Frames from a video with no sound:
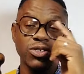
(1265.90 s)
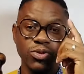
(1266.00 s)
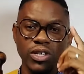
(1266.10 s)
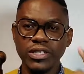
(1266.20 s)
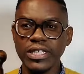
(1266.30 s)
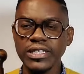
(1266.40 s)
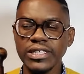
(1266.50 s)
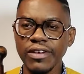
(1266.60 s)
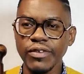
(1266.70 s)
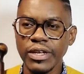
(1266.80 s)

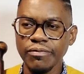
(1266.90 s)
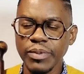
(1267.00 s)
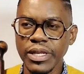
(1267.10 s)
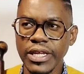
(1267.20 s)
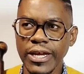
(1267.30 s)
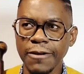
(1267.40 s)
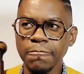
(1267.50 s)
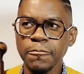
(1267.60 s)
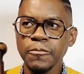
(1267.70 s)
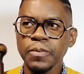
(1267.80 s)
2007, been here.
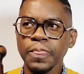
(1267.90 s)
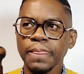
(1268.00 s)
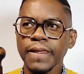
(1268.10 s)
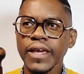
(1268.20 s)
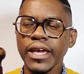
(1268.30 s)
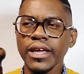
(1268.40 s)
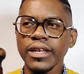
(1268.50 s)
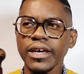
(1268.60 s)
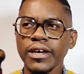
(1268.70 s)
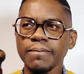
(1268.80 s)
And
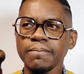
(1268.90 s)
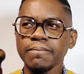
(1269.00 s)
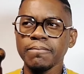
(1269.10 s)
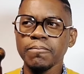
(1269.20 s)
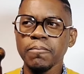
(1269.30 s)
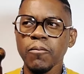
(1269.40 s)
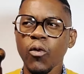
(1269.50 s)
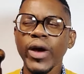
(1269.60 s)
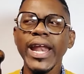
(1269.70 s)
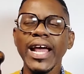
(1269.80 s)

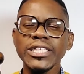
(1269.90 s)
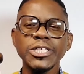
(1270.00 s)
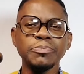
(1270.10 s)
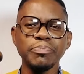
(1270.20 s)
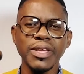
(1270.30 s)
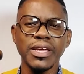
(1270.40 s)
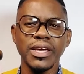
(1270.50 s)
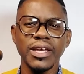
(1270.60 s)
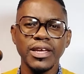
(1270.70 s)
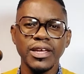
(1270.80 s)
when I
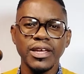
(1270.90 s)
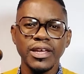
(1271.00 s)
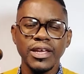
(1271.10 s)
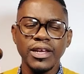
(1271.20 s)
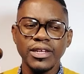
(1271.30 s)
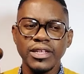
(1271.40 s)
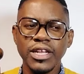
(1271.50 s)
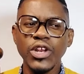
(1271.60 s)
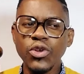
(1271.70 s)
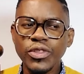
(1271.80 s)
speak,
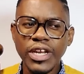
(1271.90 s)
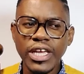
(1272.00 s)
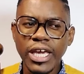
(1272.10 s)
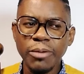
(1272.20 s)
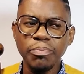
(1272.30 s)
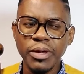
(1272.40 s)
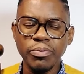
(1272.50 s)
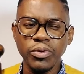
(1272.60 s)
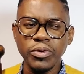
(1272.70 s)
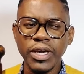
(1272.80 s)
the Northern Cape
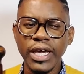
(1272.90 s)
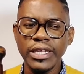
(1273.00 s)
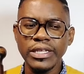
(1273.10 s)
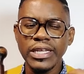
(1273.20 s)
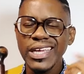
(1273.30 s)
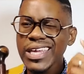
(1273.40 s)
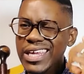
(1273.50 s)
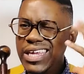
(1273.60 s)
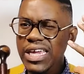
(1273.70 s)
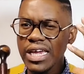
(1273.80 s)
people can
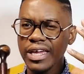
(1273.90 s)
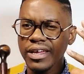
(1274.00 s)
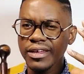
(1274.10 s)
hear